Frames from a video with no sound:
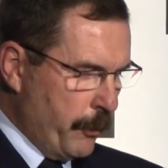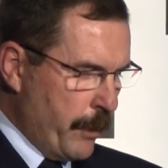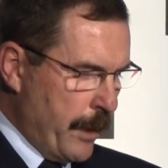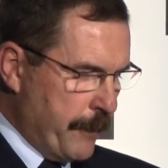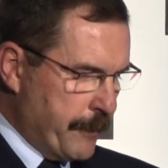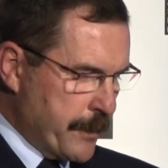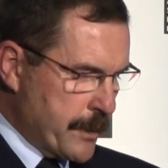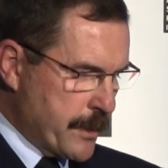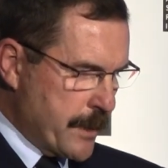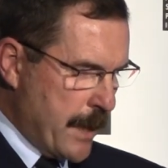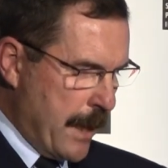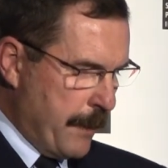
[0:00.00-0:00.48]
We
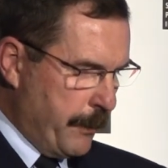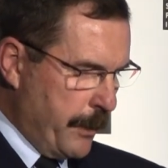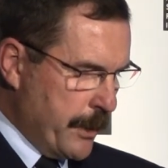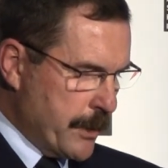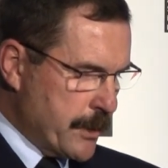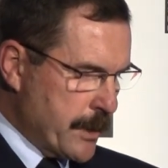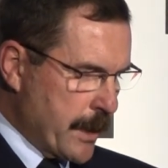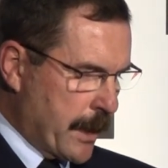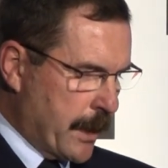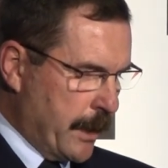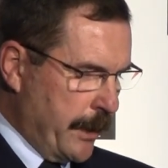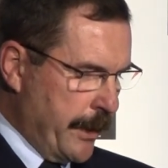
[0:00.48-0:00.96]
have
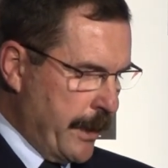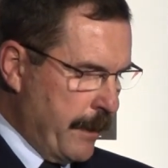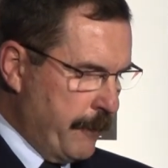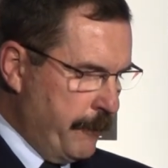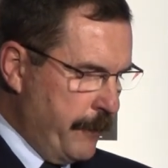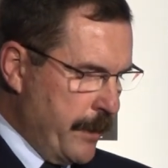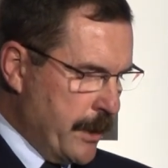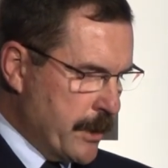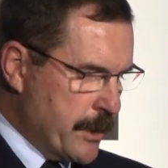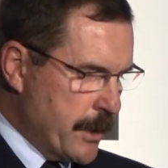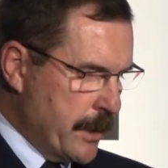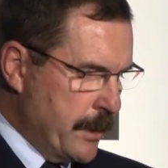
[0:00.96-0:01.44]
established a clear
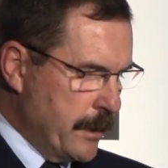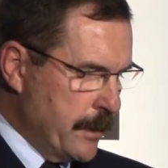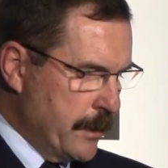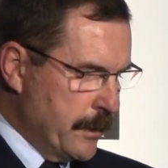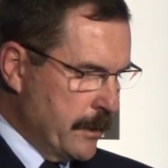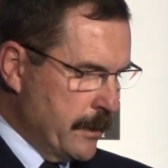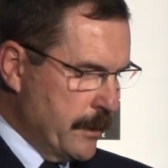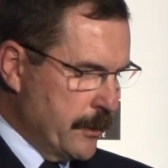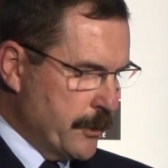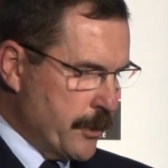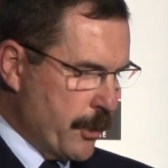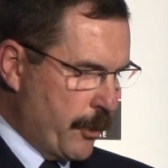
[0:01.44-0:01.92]

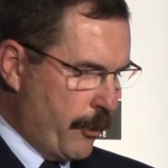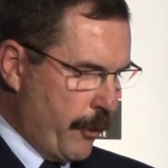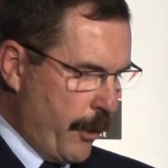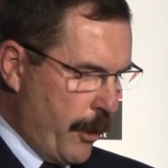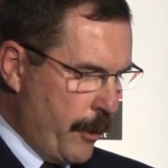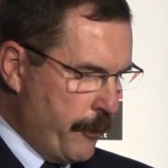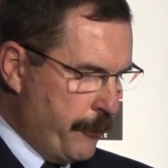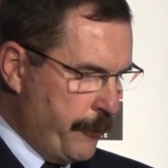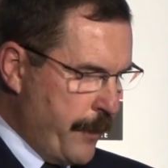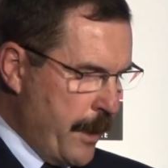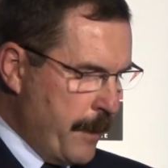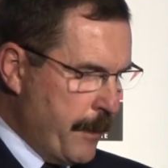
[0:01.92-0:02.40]
vision to
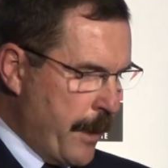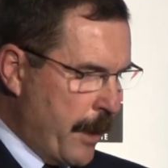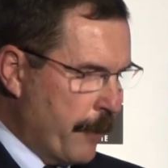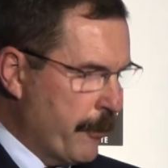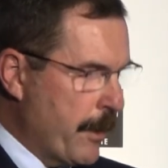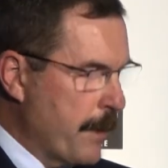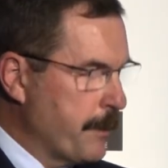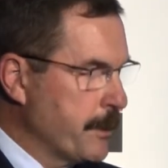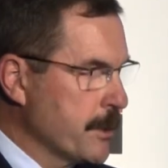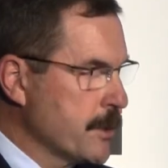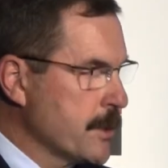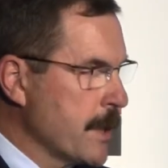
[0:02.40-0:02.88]
grow
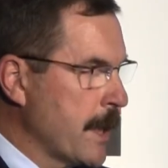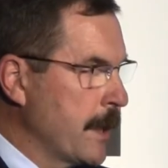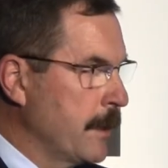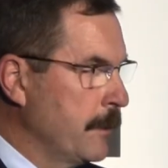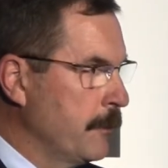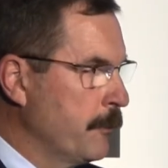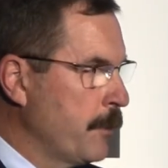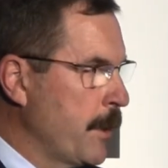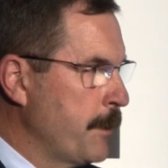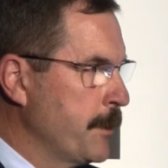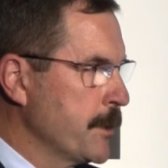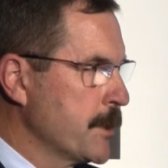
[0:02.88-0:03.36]
female
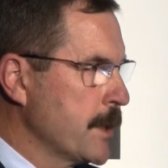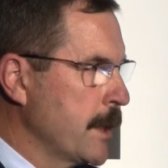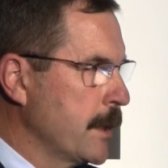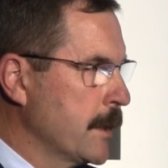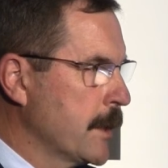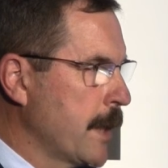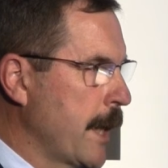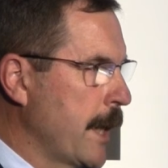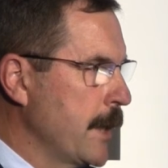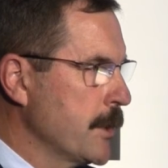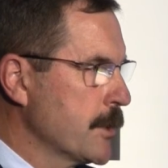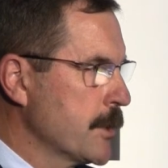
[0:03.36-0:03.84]

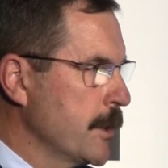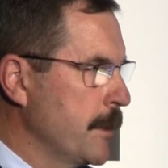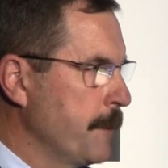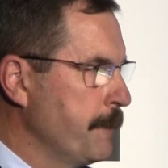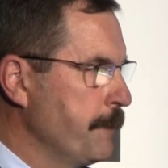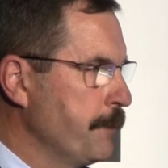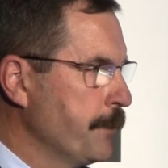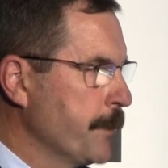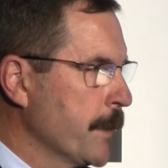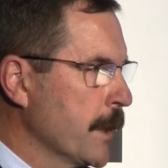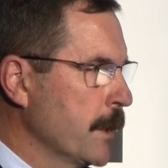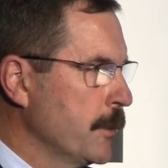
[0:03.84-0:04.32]

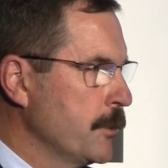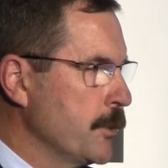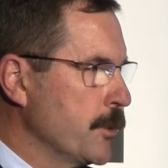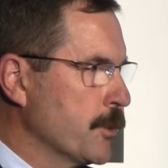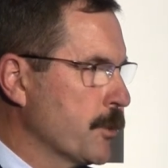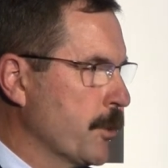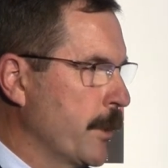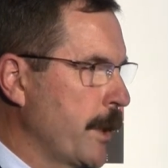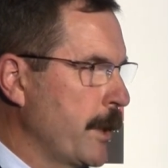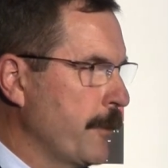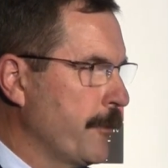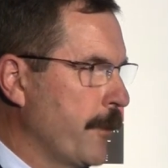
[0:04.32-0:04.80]
representation
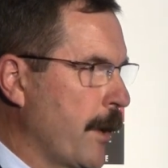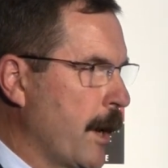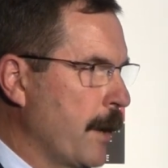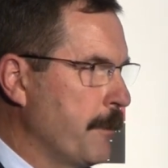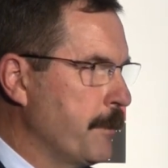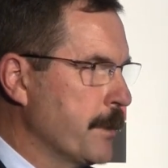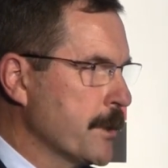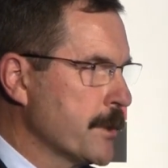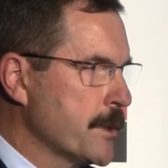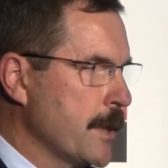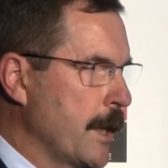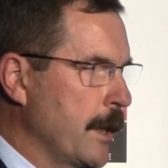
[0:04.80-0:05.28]
to
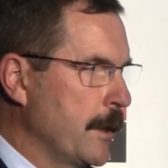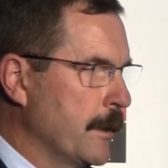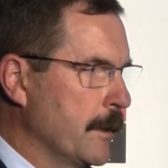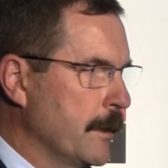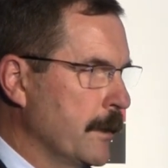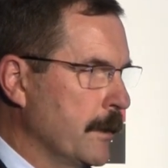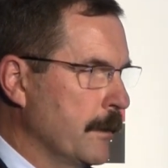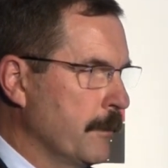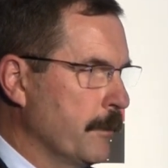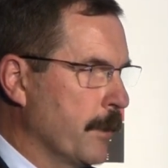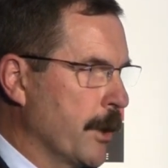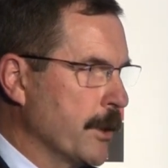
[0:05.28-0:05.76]
25%
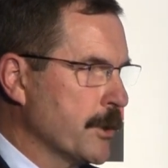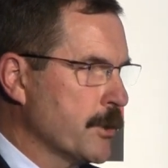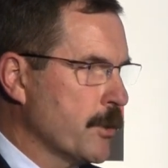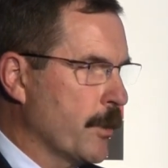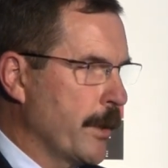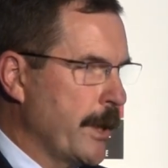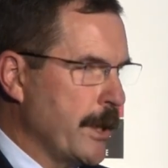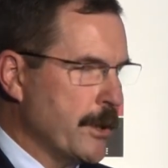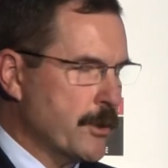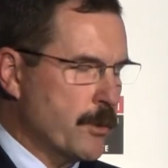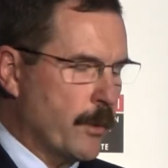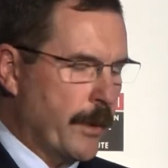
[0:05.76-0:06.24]
by
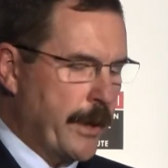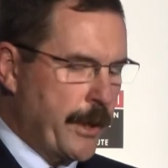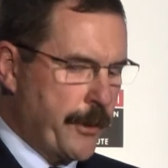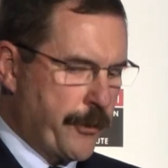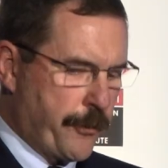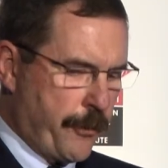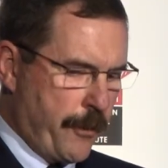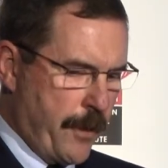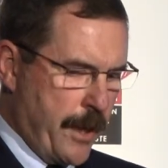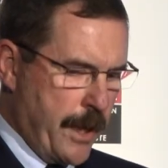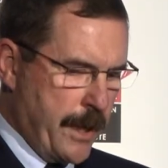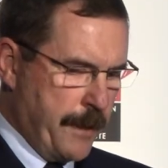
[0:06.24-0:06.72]

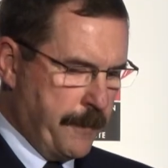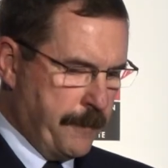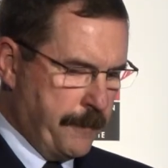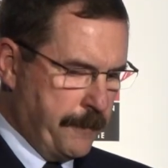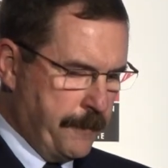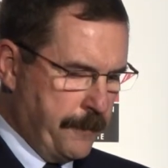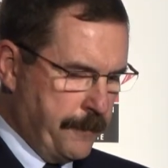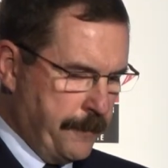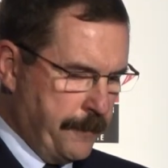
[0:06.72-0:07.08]
2023,